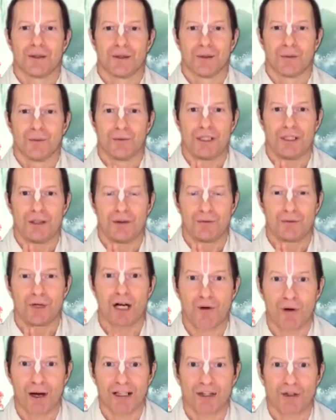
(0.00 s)
we
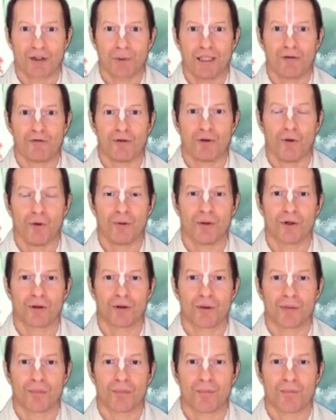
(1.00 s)
regret to inform
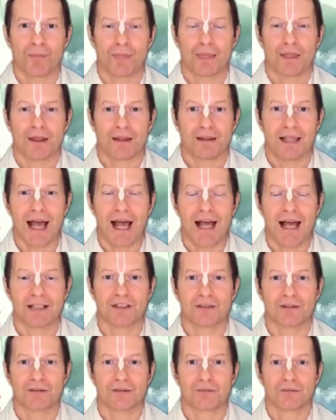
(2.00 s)
you
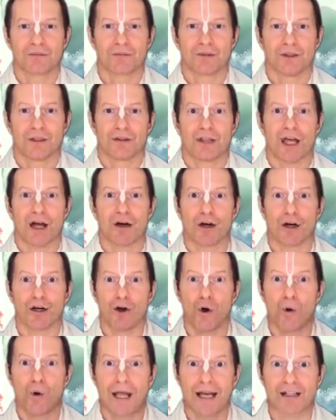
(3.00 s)
that there are
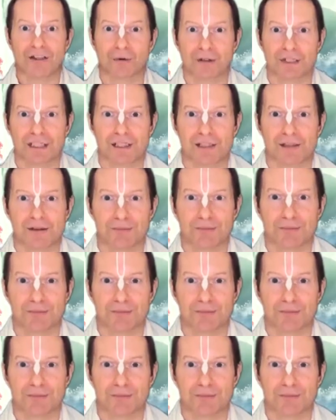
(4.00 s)
no casualties.